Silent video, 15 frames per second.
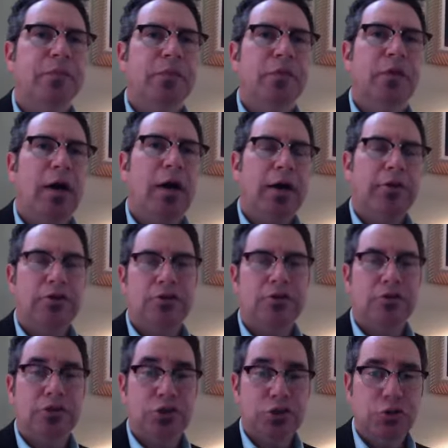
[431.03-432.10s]
I just
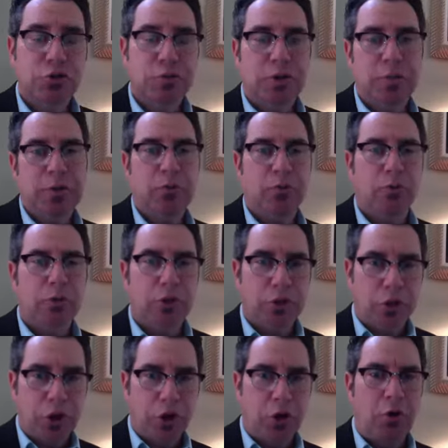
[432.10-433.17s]
assumed that people would
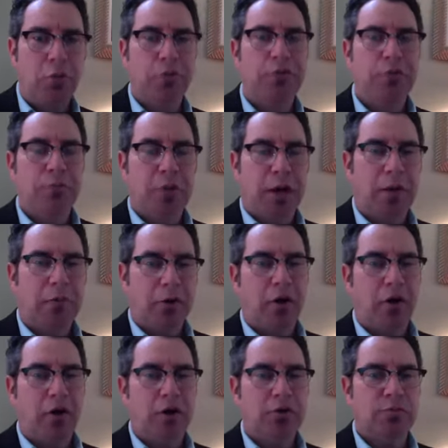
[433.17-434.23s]
go to Bible
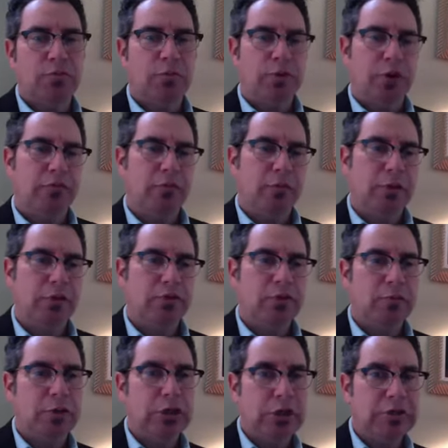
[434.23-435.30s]
college to prepare for ministry
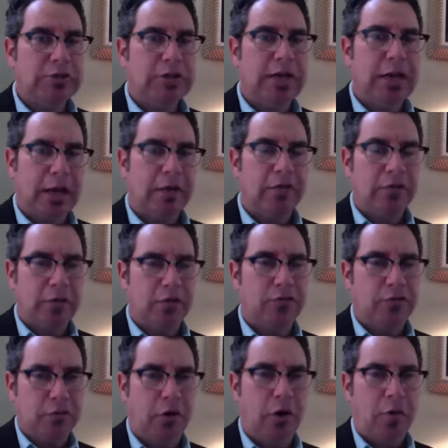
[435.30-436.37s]
because they had a sense
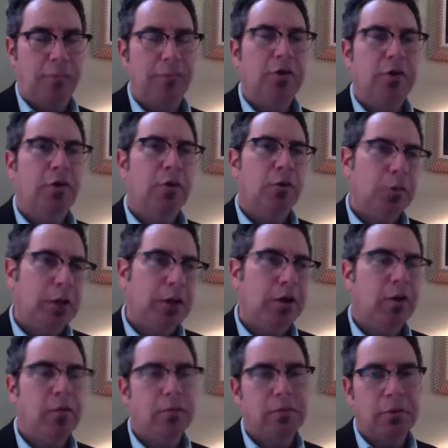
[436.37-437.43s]
of call.
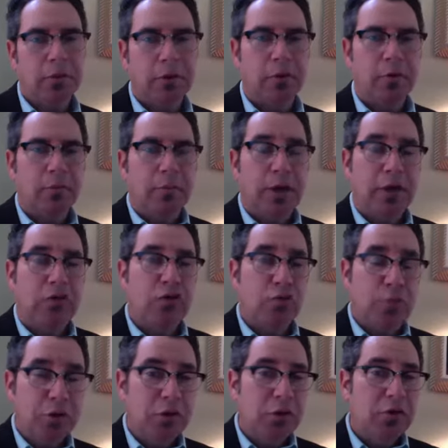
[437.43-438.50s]
Well, my
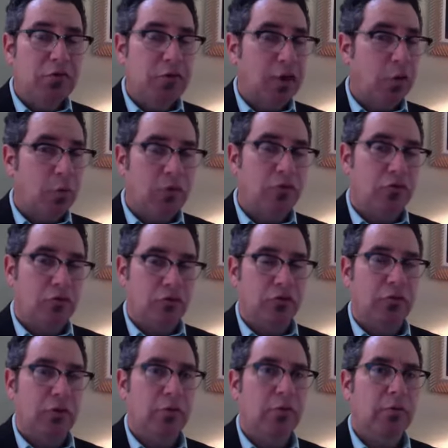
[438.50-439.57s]
experience, that wasn't
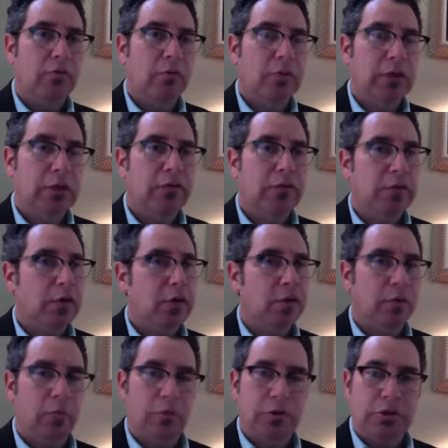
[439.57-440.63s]
true. There were some kids there
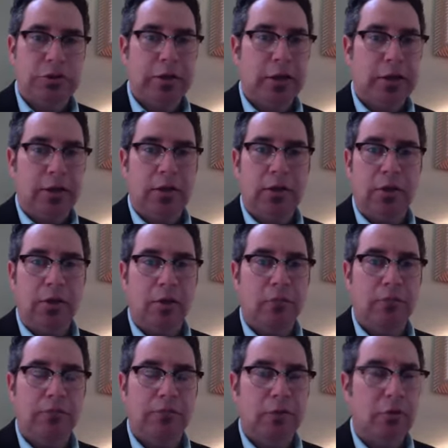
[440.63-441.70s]
that were just kind
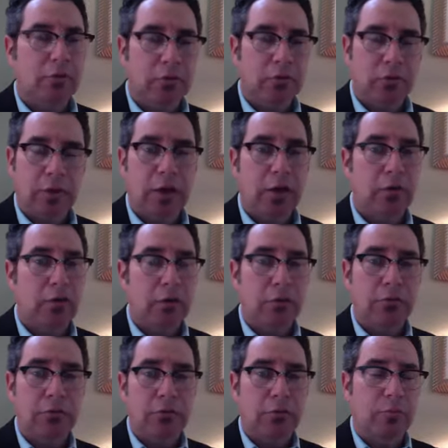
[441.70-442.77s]
of, floating around and
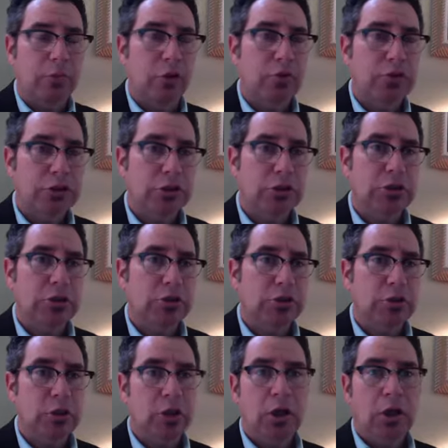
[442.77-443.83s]
going through the motions,
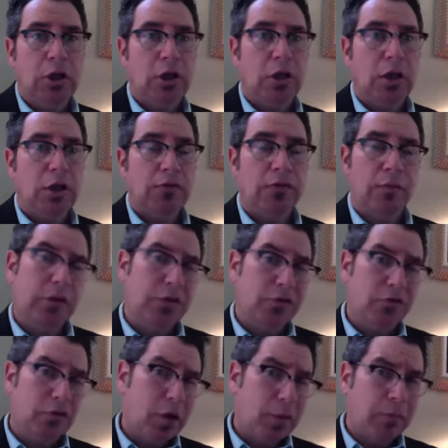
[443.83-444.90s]
and some
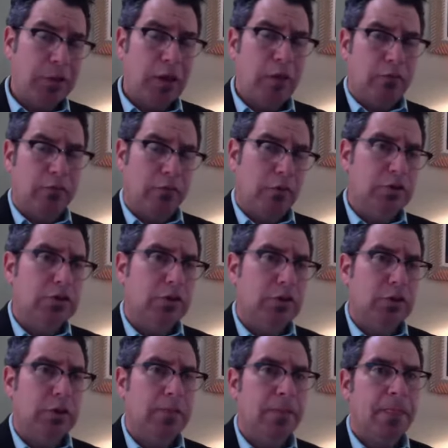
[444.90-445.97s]
kids dropped out,
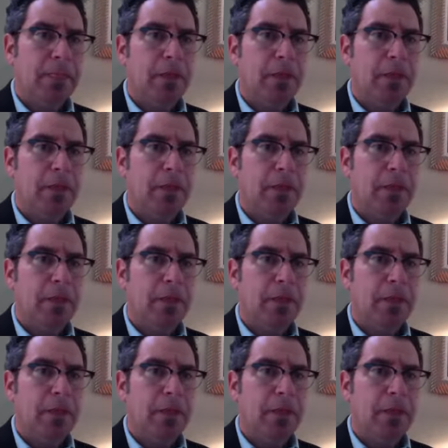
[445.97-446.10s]
unfortunately.